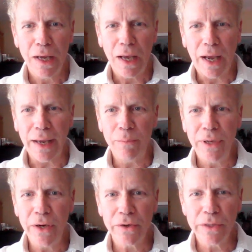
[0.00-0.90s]
I am
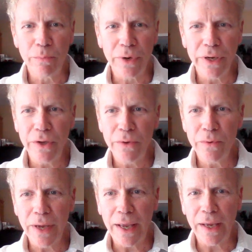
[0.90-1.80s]
here to bring
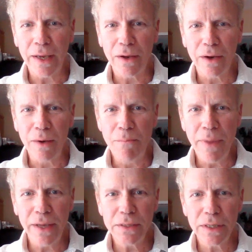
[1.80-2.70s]
you a, an
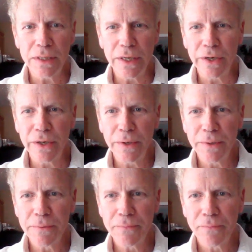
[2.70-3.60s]
amazing dinner.
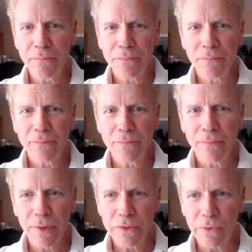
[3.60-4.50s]

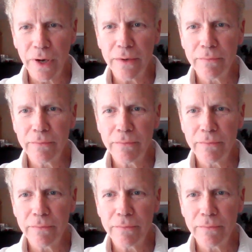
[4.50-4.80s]
That's right.